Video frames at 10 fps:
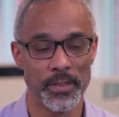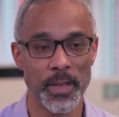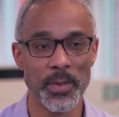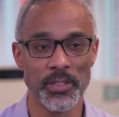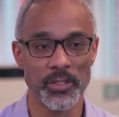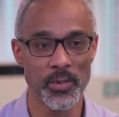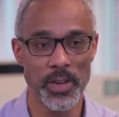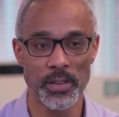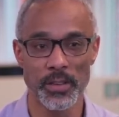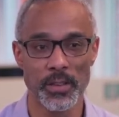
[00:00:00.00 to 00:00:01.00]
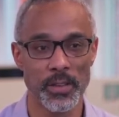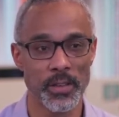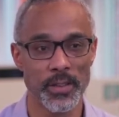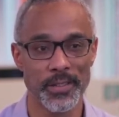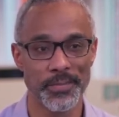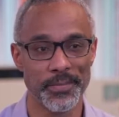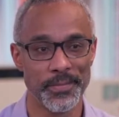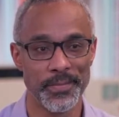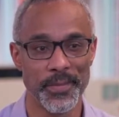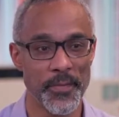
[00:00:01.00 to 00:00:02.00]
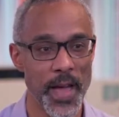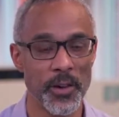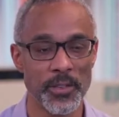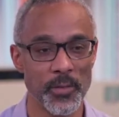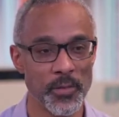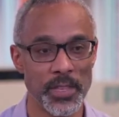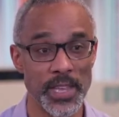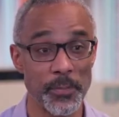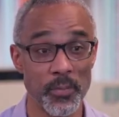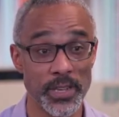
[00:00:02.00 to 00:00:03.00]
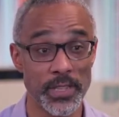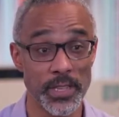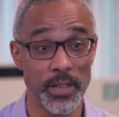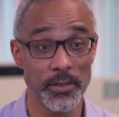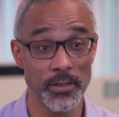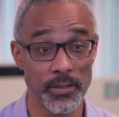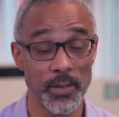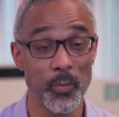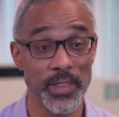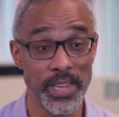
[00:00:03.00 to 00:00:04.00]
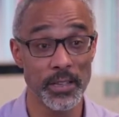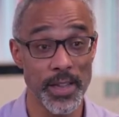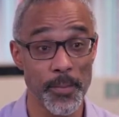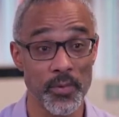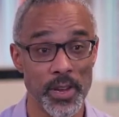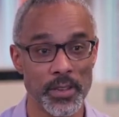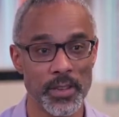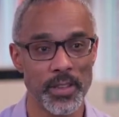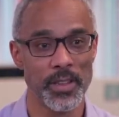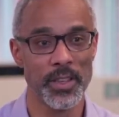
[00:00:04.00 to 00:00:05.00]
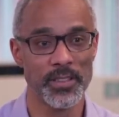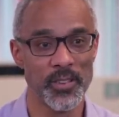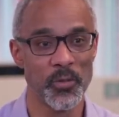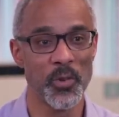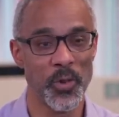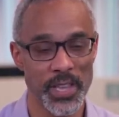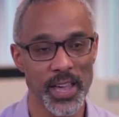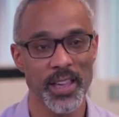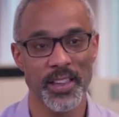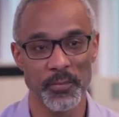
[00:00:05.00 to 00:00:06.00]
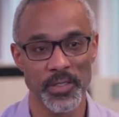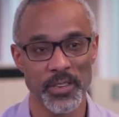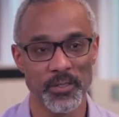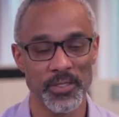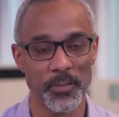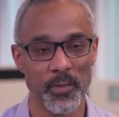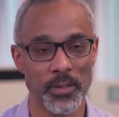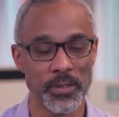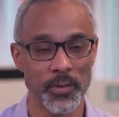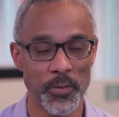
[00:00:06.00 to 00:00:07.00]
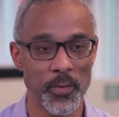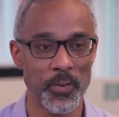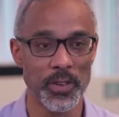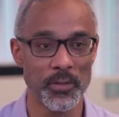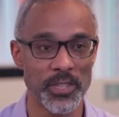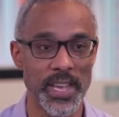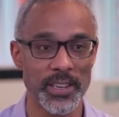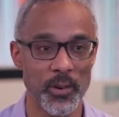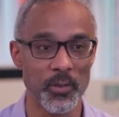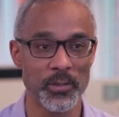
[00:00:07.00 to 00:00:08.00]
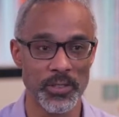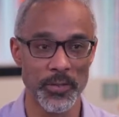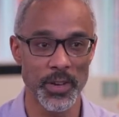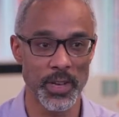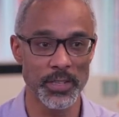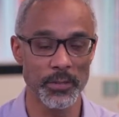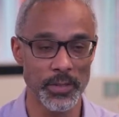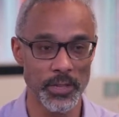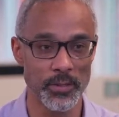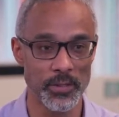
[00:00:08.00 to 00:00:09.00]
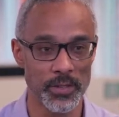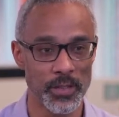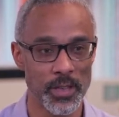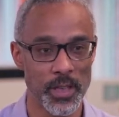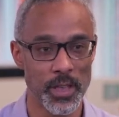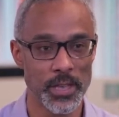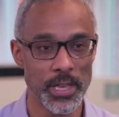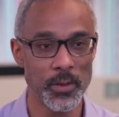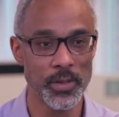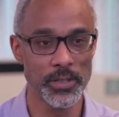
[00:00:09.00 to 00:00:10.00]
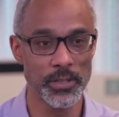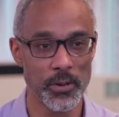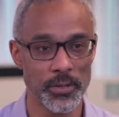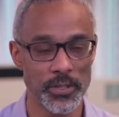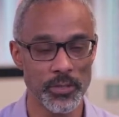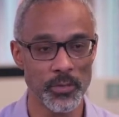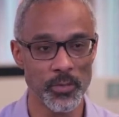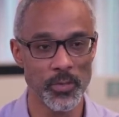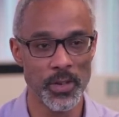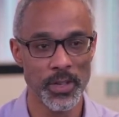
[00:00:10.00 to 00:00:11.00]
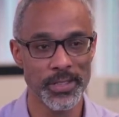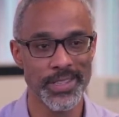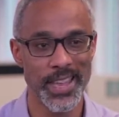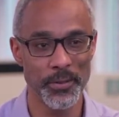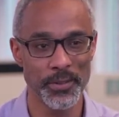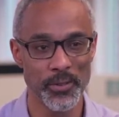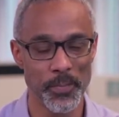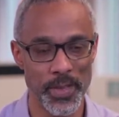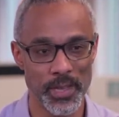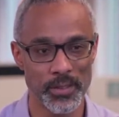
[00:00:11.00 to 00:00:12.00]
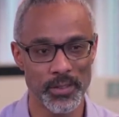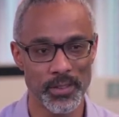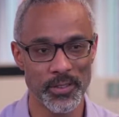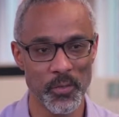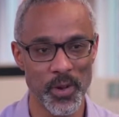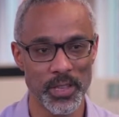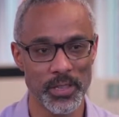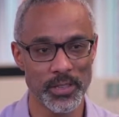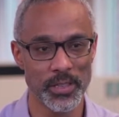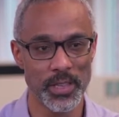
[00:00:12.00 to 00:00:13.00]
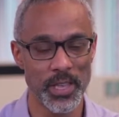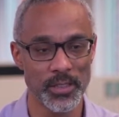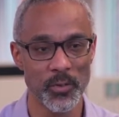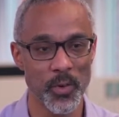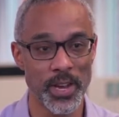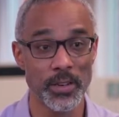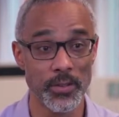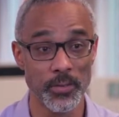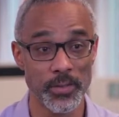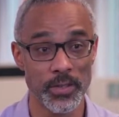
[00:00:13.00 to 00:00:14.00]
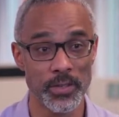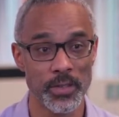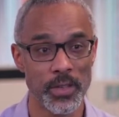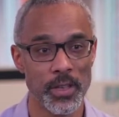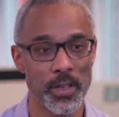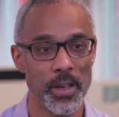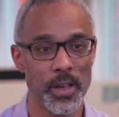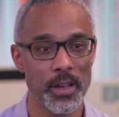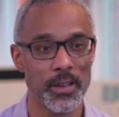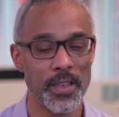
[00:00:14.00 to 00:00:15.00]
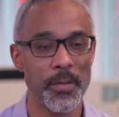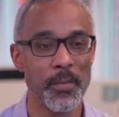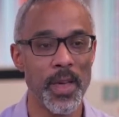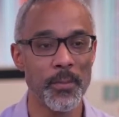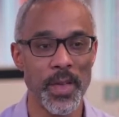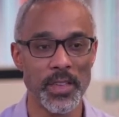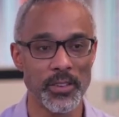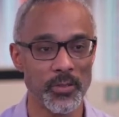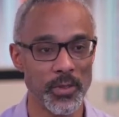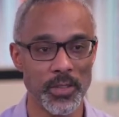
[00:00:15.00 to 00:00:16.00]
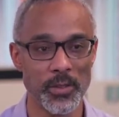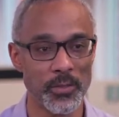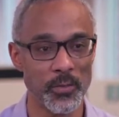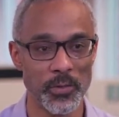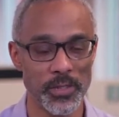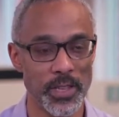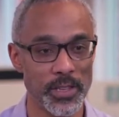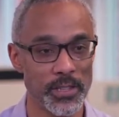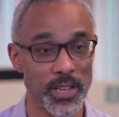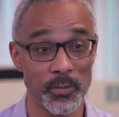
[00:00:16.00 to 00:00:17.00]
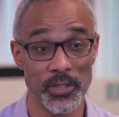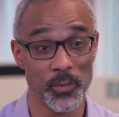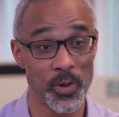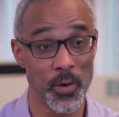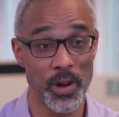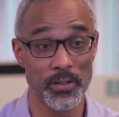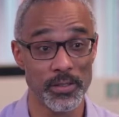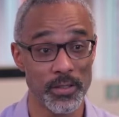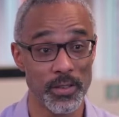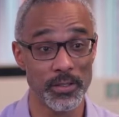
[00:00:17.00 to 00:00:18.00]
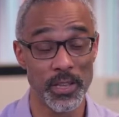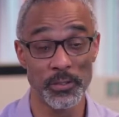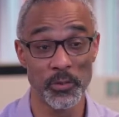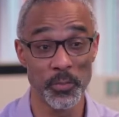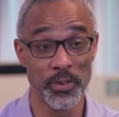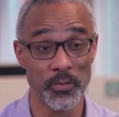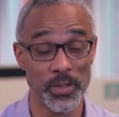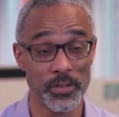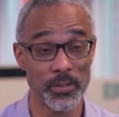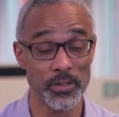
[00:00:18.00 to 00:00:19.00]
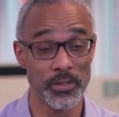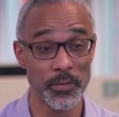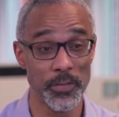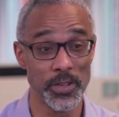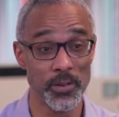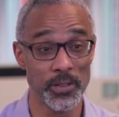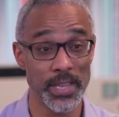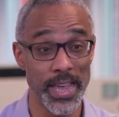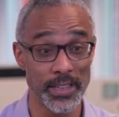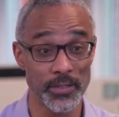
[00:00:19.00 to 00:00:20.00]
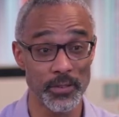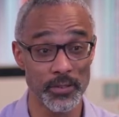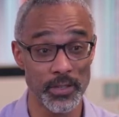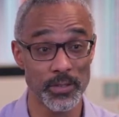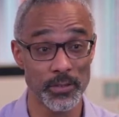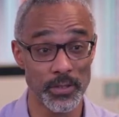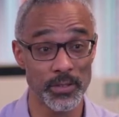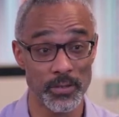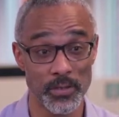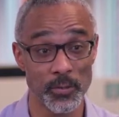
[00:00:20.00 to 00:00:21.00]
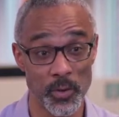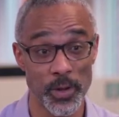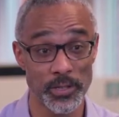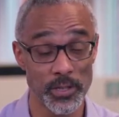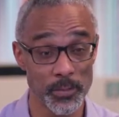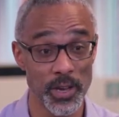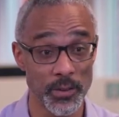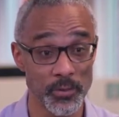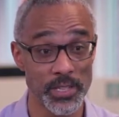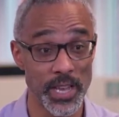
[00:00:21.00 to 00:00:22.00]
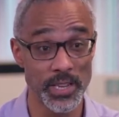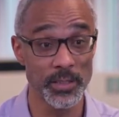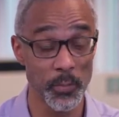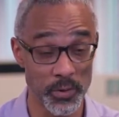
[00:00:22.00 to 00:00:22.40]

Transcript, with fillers: demonstrate uh, the value that they bring together when they collaborate. And so knowing that kind of leader is important. So if you understand all those different kinds of leaders, then you can start to tailor your pitch in a way that's going to hit the right notes uh, and, and, making sure that you can do those things. And that just requires a, a, little bit of research to figure out the answer to those, those questions. But understanding the